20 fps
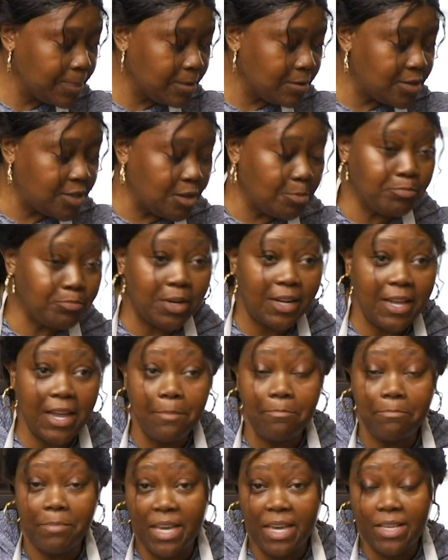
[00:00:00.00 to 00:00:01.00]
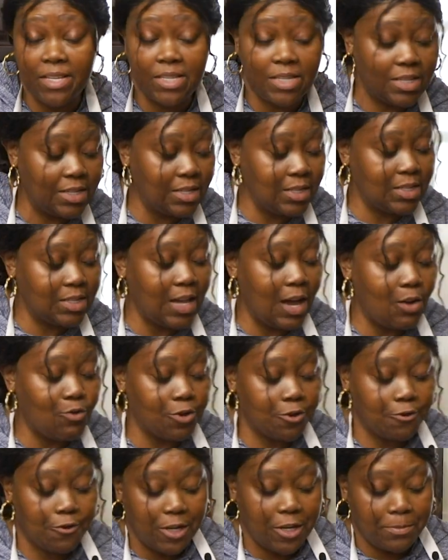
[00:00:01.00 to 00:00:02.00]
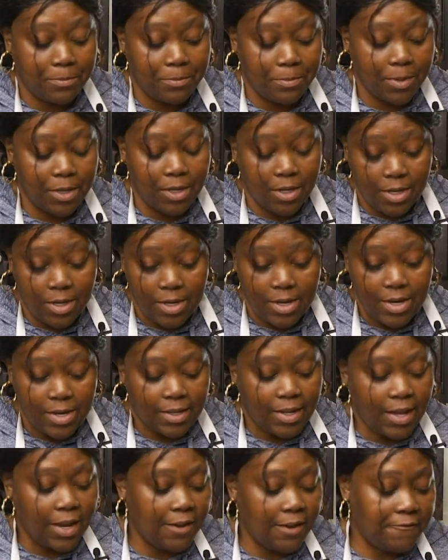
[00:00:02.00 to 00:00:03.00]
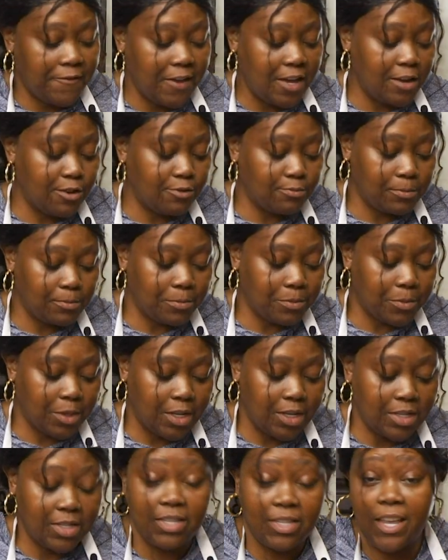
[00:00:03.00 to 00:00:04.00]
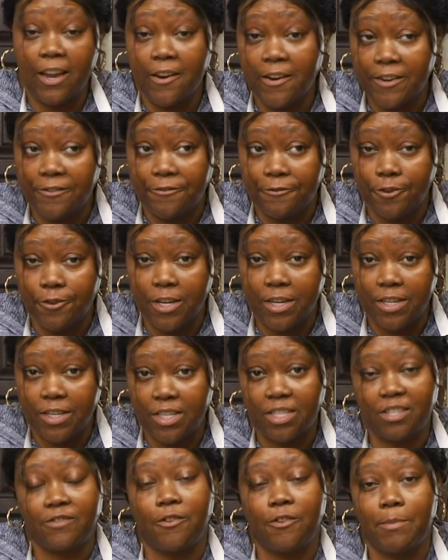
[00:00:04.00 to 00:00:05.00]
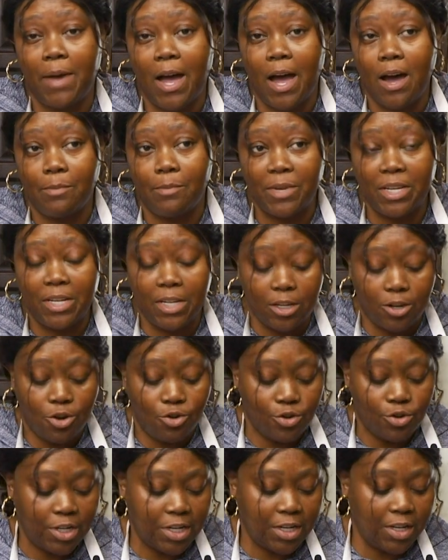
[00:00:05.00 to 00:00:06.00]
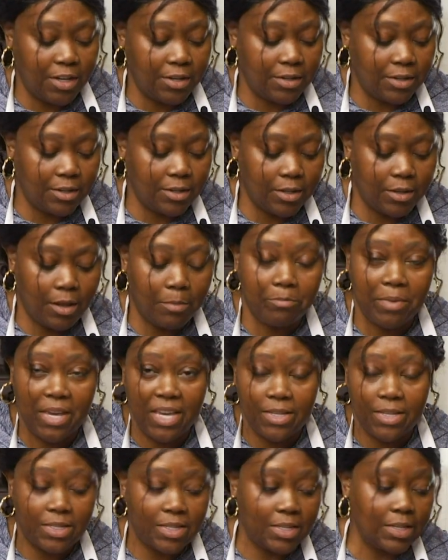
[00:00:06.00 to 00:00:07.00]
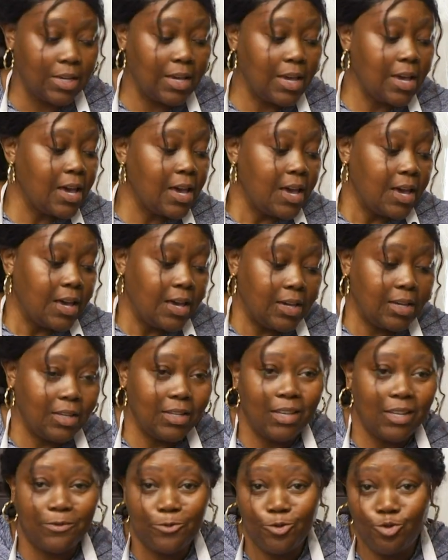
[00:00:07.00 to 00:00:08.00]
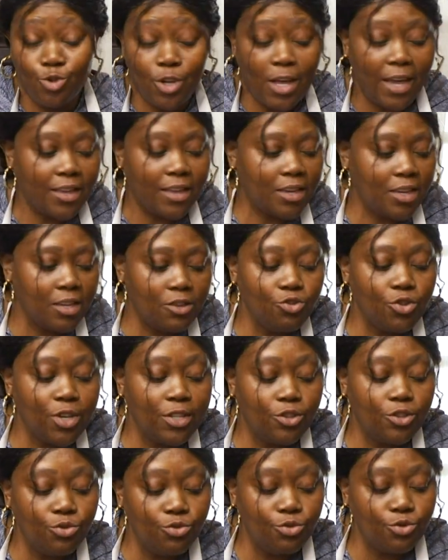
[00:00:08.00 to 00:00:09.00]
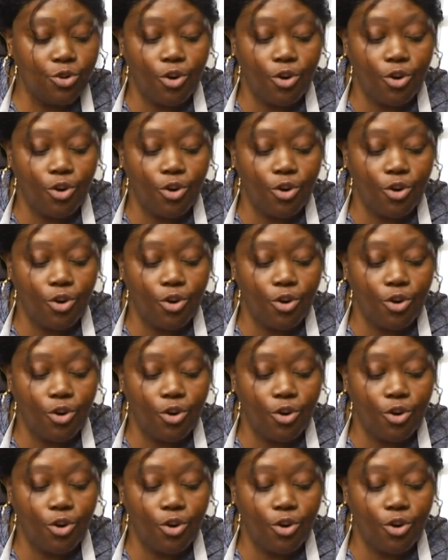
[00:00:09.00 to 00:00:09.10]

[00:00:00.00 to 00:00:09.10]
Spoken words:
some plant-based sour cream that I found. It's dairy-free. It's from almond and coconut based. And if you like, you could do